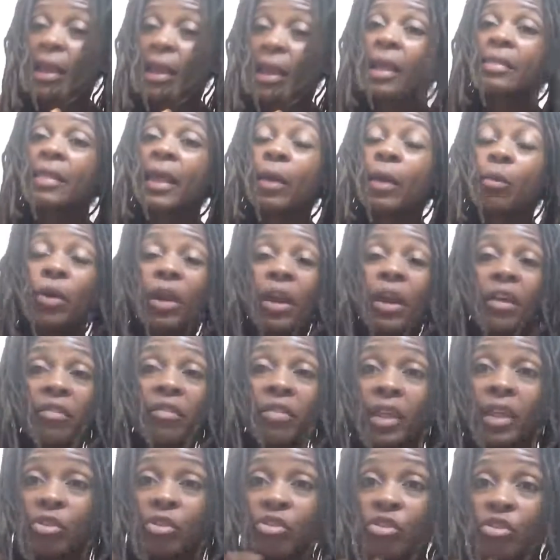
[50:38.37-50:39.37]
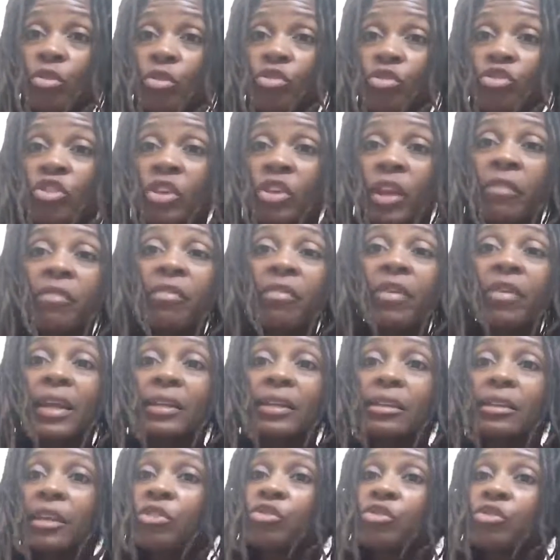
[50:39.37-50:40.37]
Whatever they're doing to you, they feel like they're
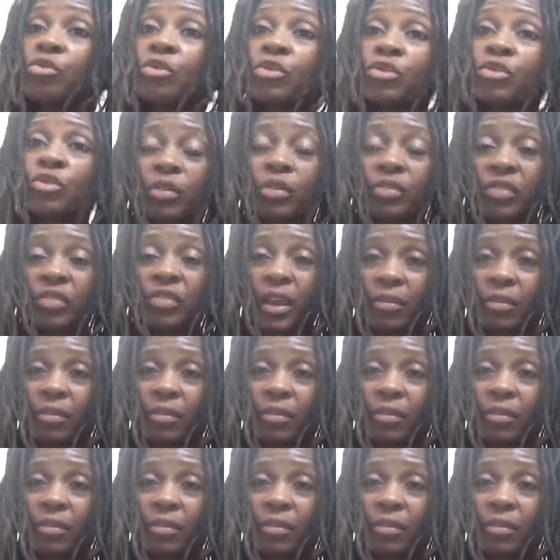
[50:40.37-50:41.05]
doing you a favor.